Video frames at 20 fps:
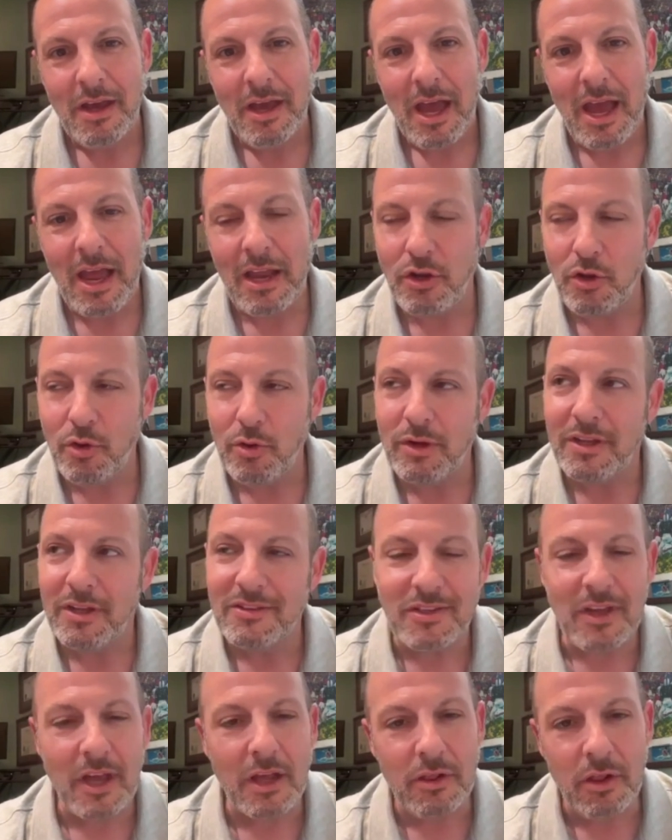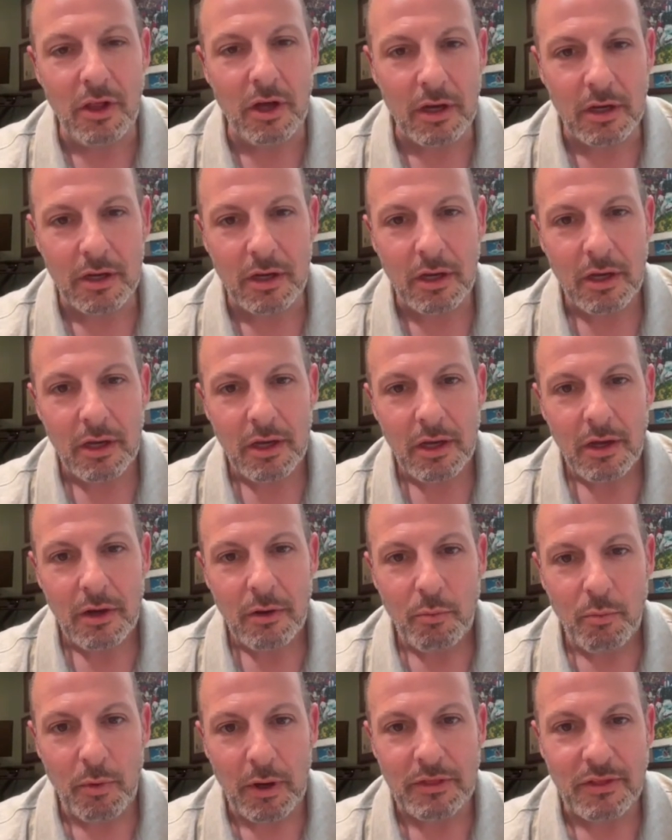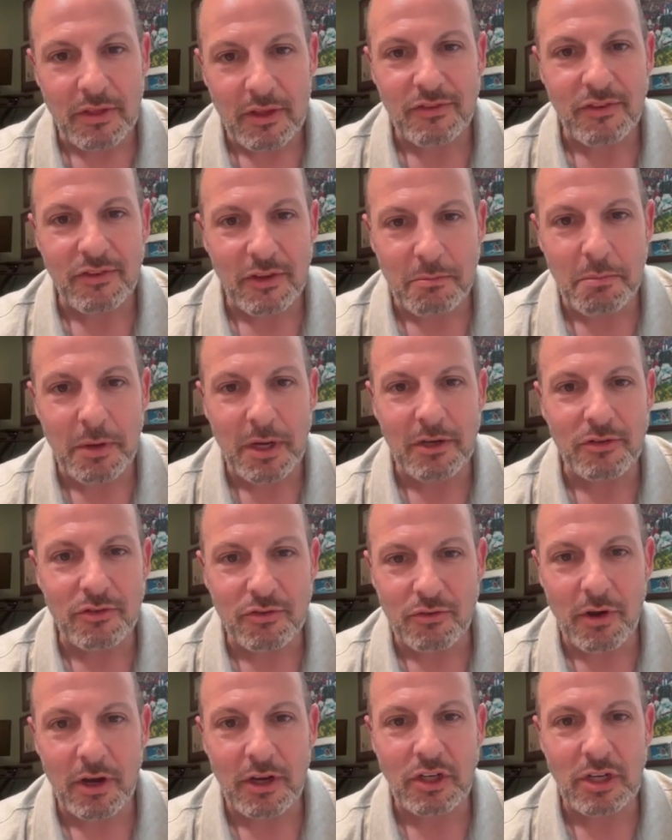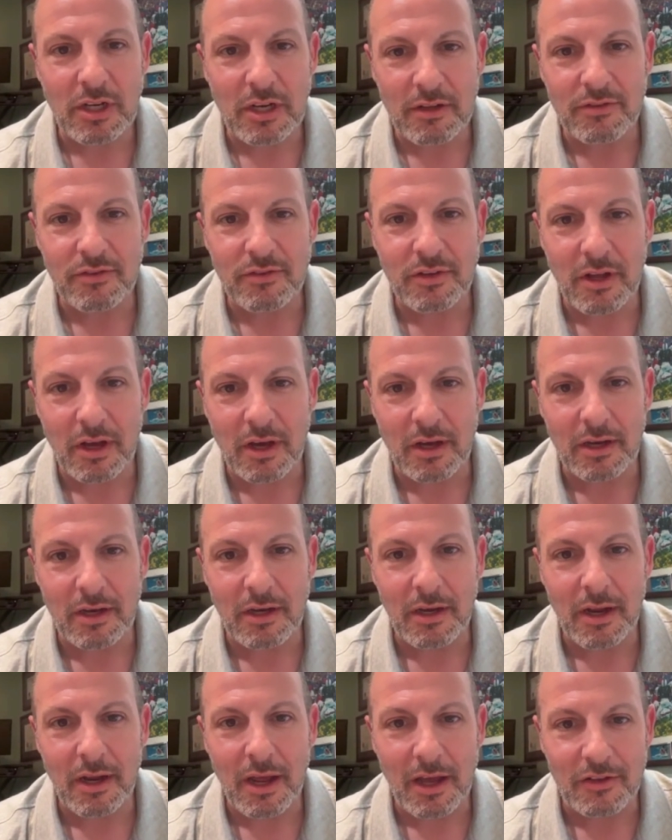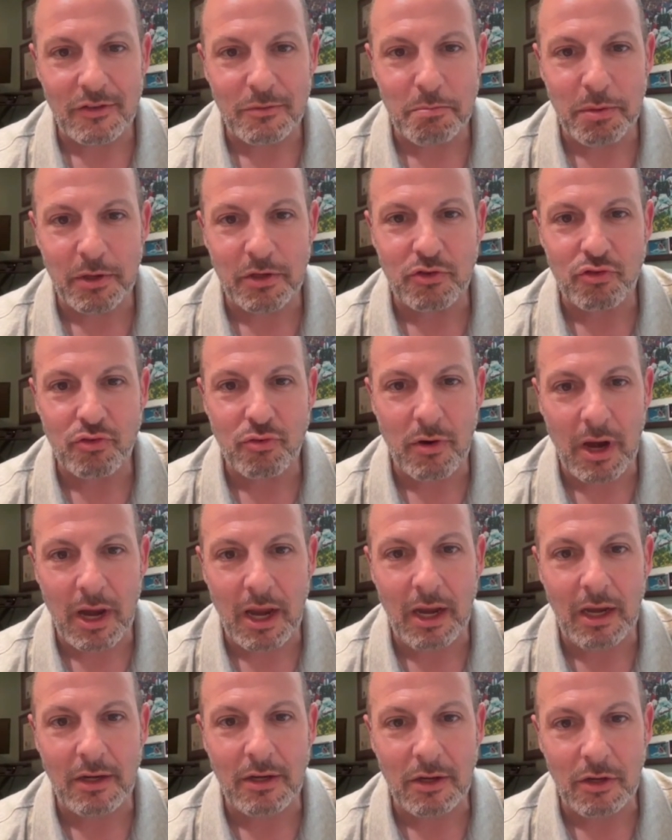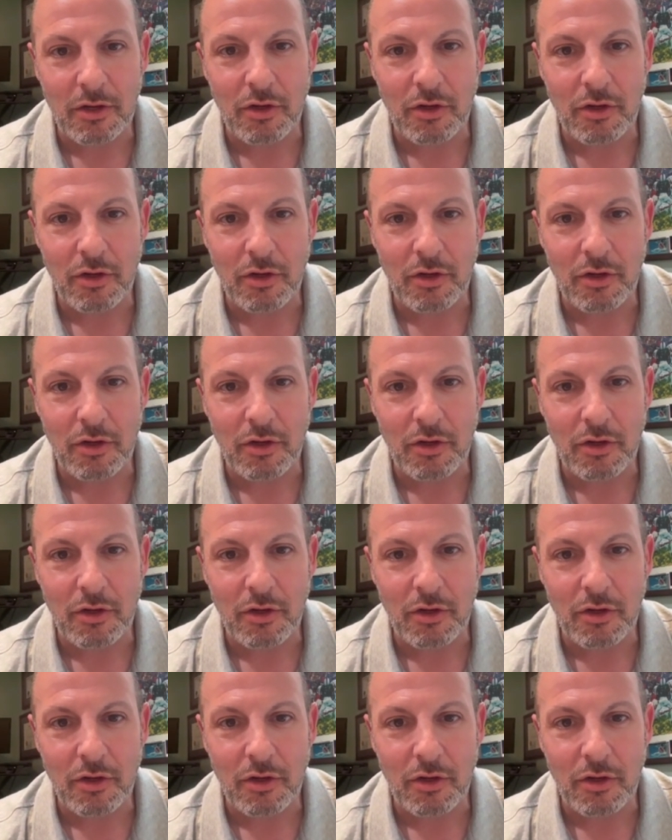and you can say, look, what this administration has done has betrayed